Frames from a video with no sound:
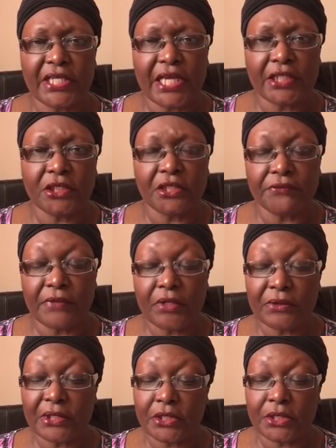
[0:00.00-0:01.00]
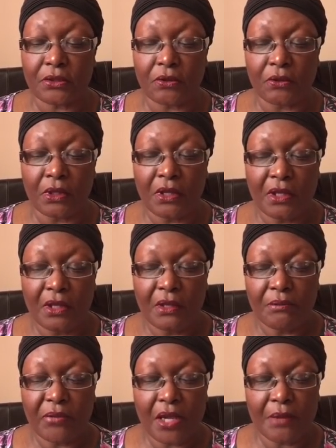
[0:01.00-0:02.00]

he actually wrote this song, but